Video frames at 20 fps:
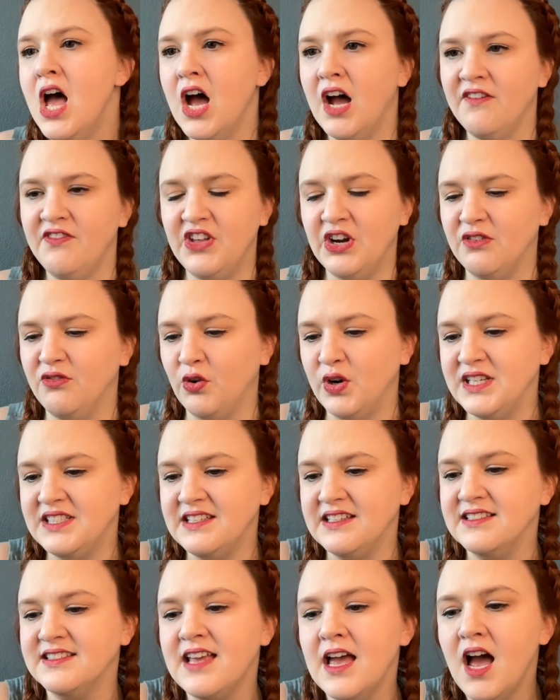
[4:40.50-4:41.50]
of their
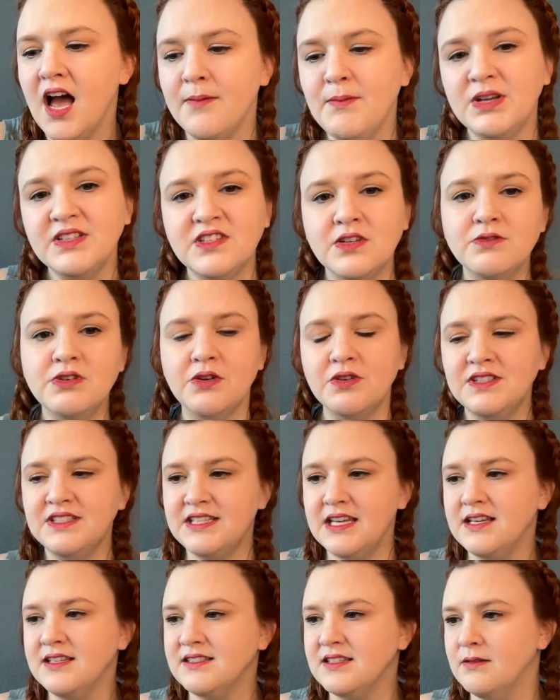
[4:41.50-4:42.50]
voices. I'm also
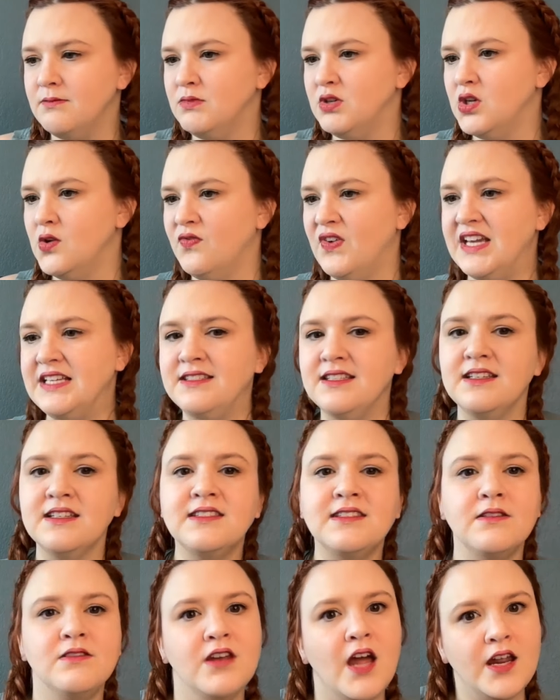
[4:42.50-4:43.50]
noticing some new
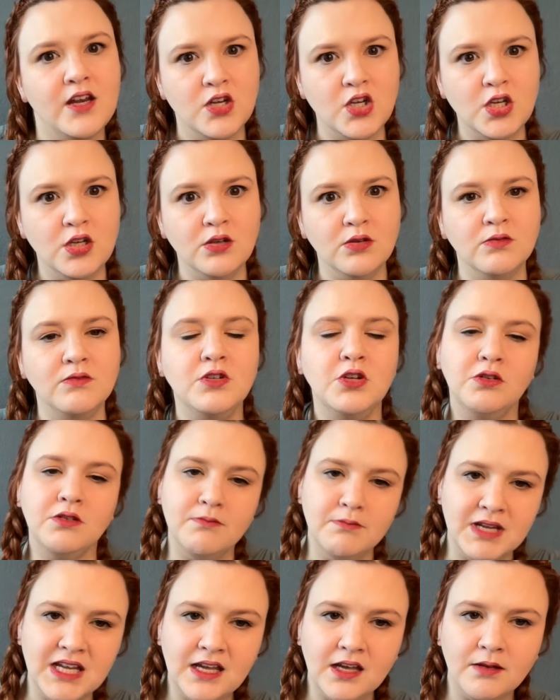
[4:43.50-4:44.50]
faces, not new to
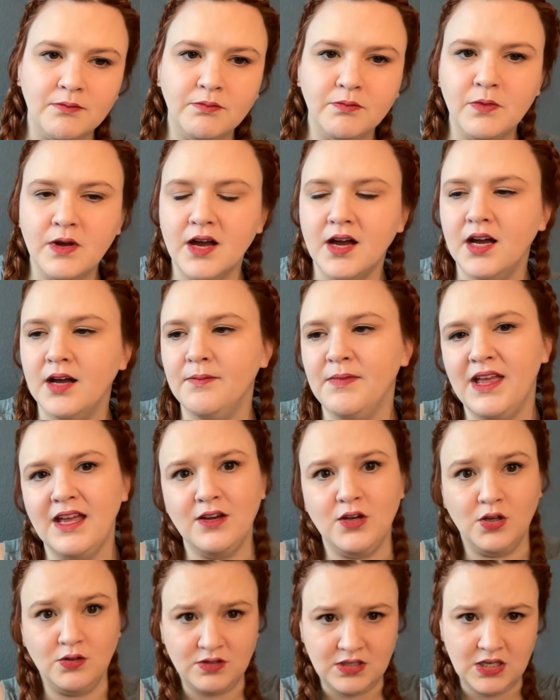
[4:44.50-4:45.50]
me,
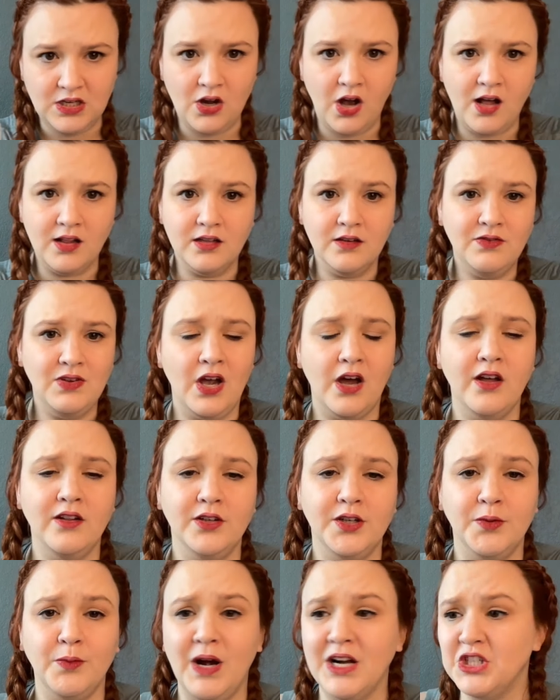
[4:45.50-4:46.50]
and new to y'all if y'all
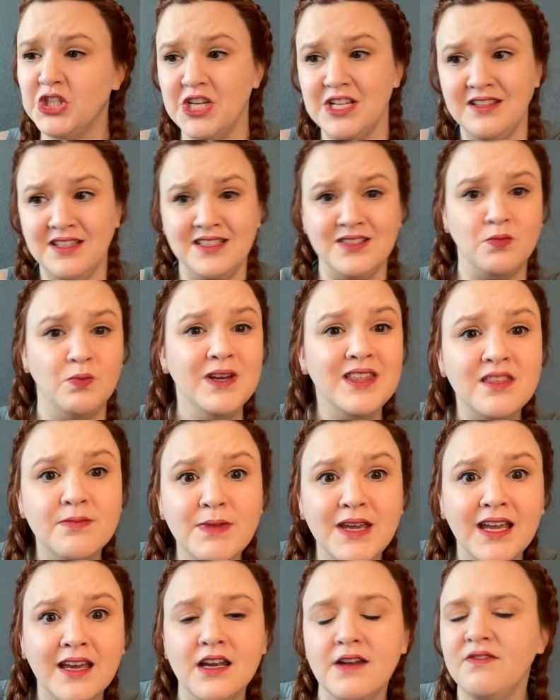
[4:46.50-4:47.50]
are watching these with
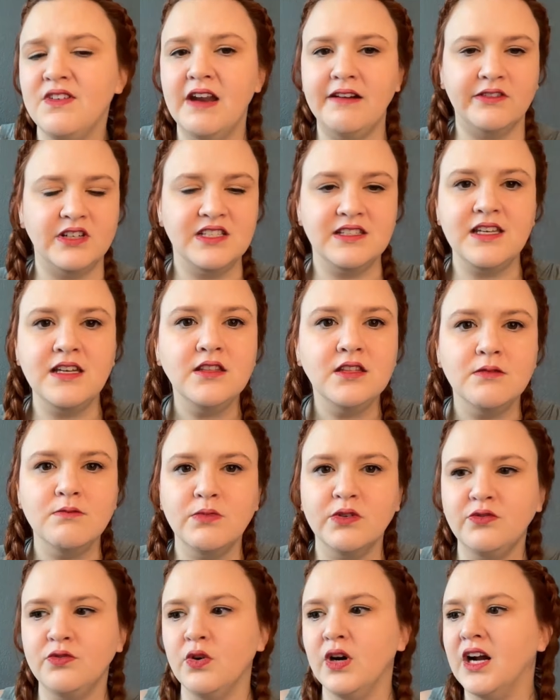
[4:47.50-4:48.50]
me and have never seen them
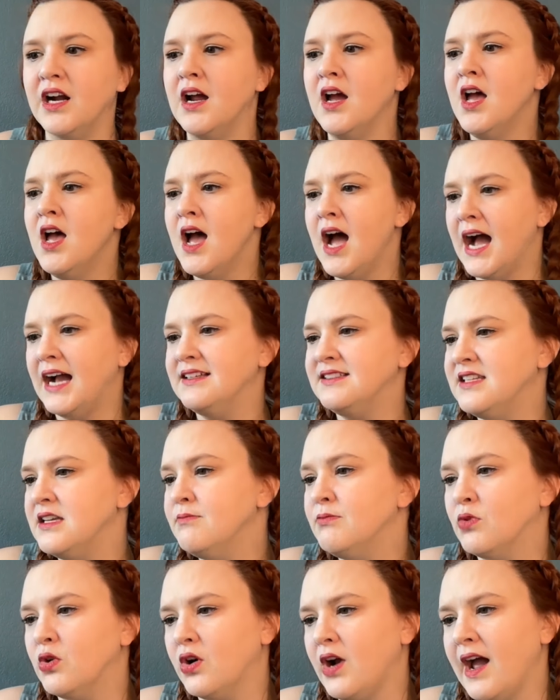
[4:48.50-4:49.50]
before. I see
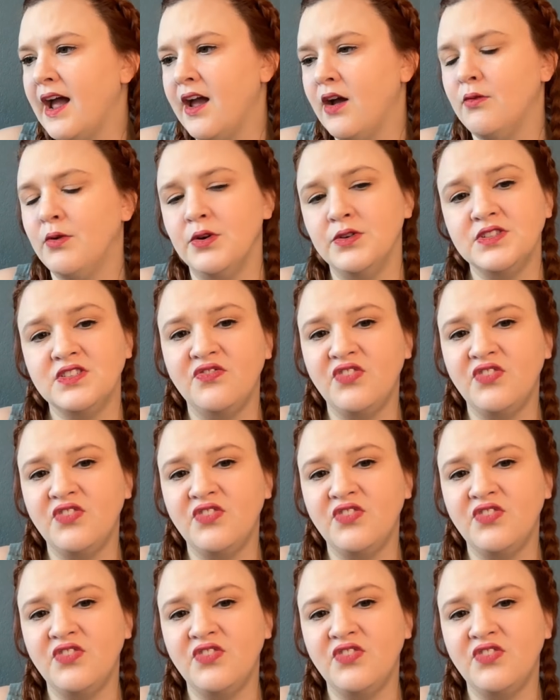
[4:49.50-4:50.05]
Mariah Rose